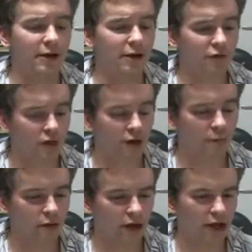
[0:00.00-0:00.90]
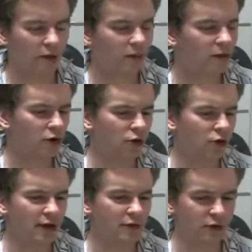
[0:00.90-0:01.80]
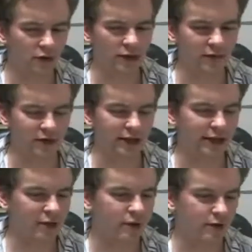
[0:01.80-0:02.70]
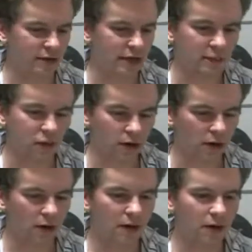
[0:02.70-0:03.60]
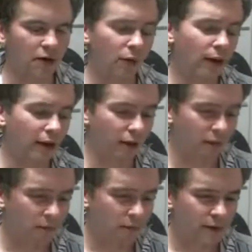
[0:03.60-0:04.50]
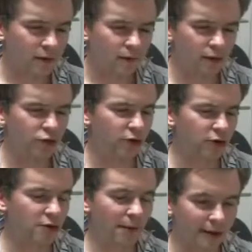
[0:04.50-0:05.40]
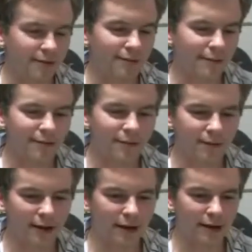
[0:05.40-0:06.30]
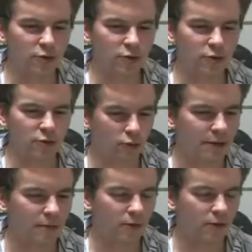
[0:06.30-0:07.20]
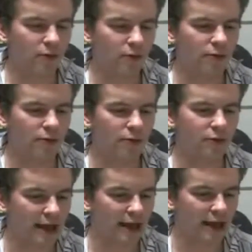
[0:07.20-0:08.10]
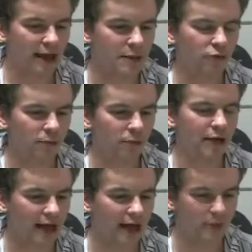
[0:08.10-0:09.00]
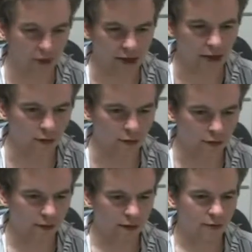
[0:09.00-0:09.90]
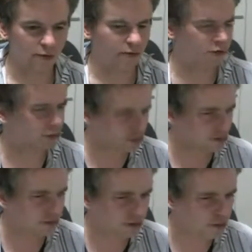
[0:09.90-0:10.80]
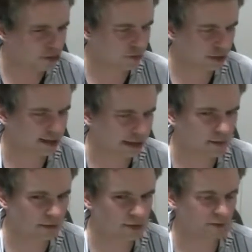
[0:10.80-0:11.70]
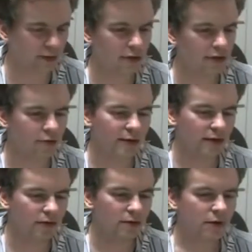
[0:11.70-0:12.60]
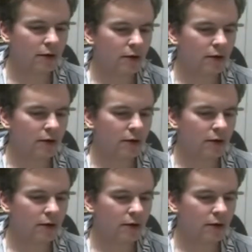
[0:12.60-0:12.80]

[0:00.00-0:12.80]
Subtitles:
But if they're complaining about, oh my God, we don't have any leaders anymore, well, what'd you expect, right? Mm. You raise people to not be leaders. Yeah. So did you think that you were going to get a bunch of leaders now?